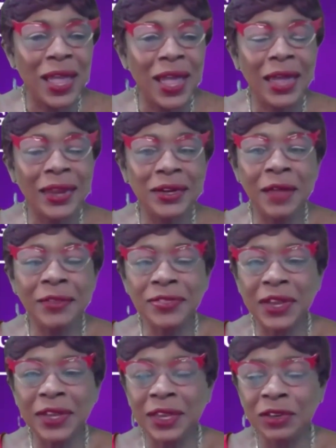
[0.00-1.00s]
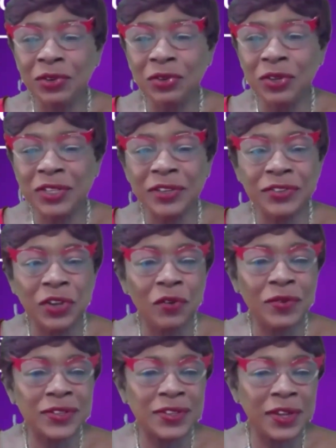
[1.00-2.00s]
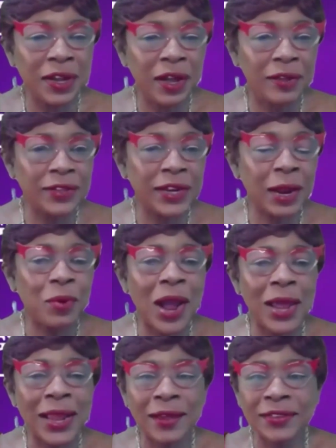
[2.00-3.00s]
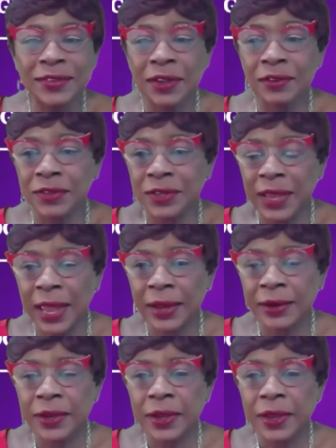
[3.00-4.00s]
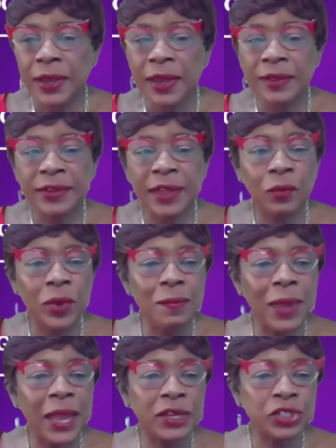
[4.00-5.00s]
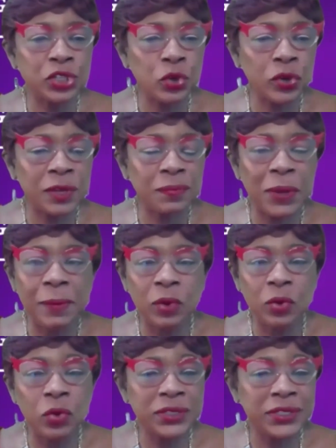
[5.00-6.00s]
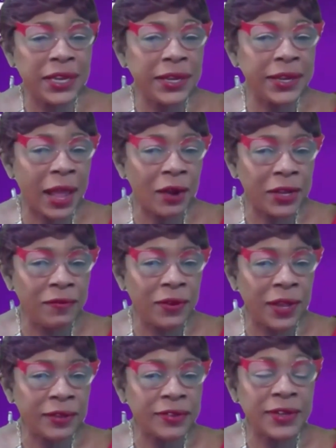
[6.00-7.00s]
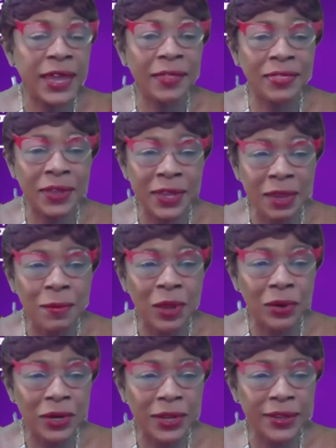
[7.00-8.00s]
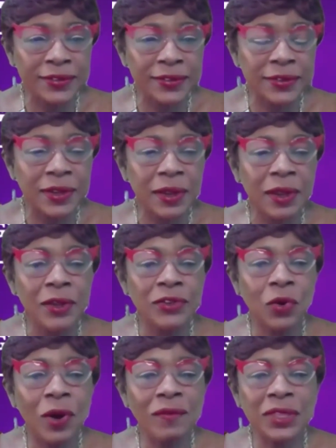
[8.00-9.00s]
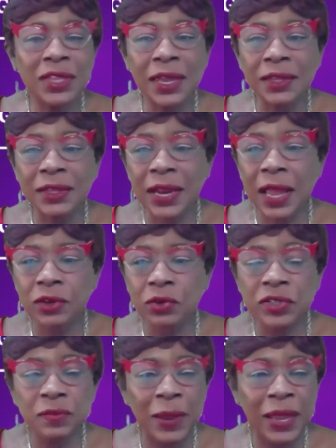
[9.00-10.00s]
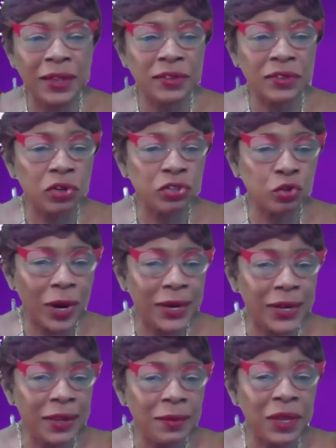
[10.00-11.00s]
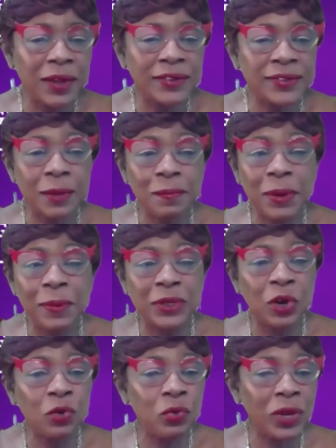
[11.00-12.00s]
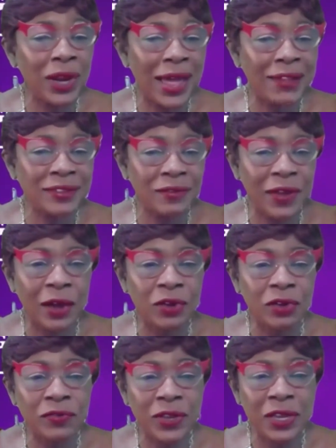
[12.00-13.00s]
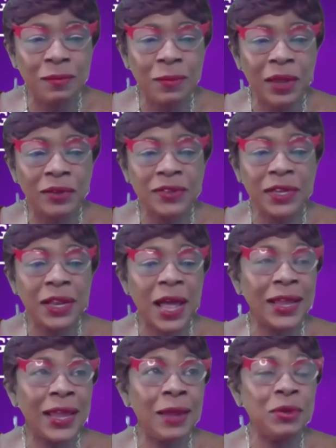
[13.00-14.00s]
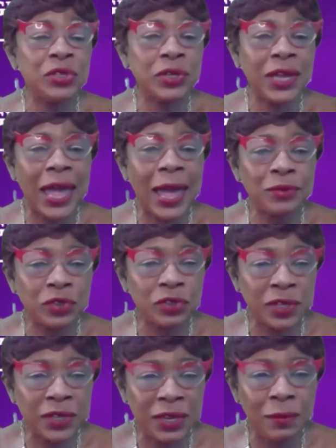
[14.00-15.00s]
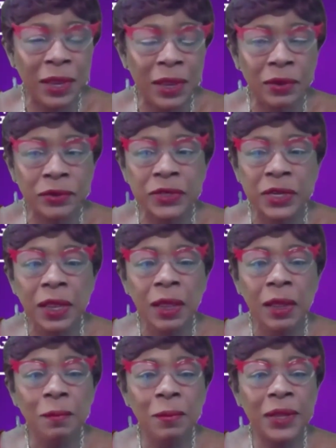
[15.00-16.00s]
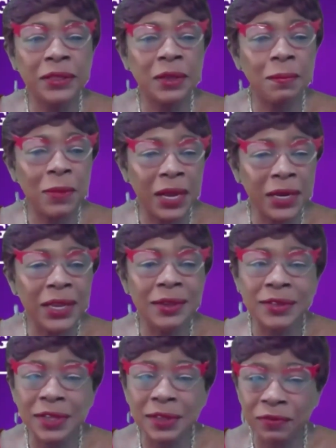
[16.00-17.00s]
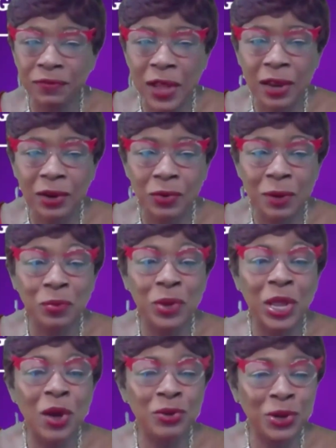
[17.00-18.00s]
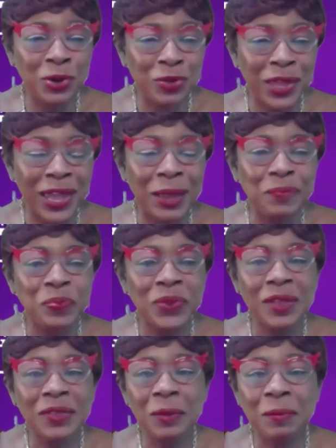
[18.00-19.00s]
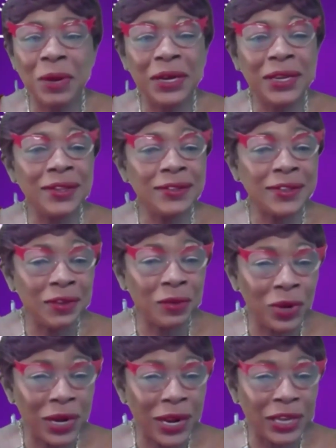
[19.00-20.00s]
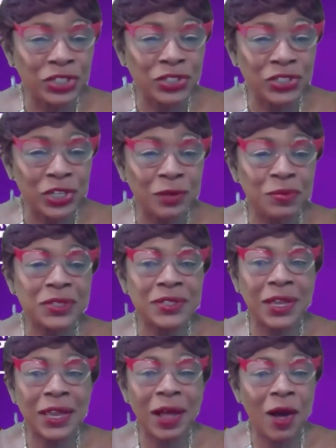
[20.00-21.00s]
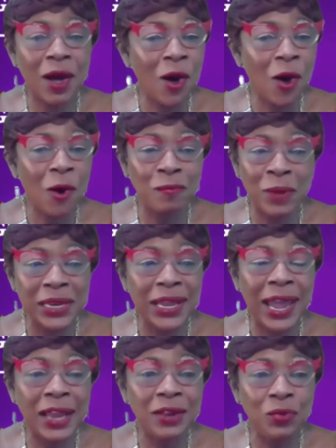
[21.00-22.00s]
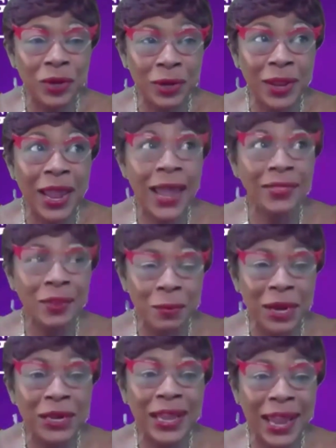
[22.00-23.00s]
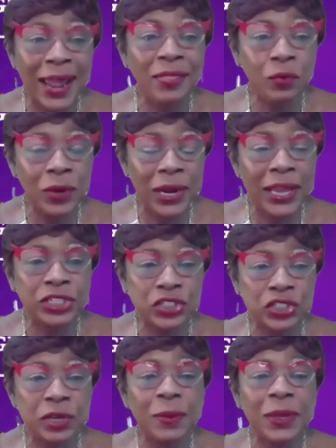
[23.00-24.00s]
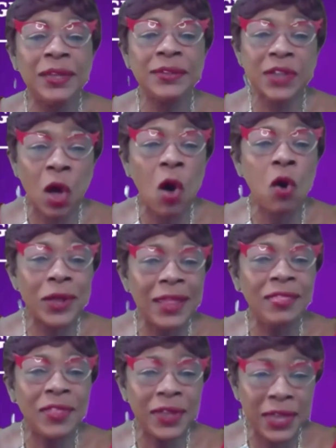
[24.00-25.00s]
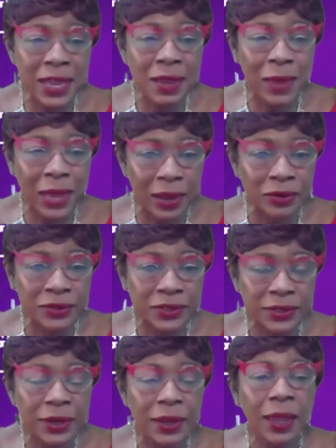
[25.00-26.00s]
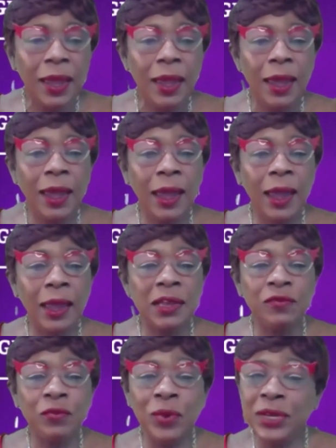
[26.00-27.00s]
And another thing that Unity and Service does, and I pride ourselves in that, is that we make sure that people who attend our events get the email list. So everything that I do is based on training, because some people don't realize the value of emails. They're not able to capture the emails, but the money is in the follow-up. We all know that. The money is in the relationships. All money and the money and the relationship is all in the emails. And if we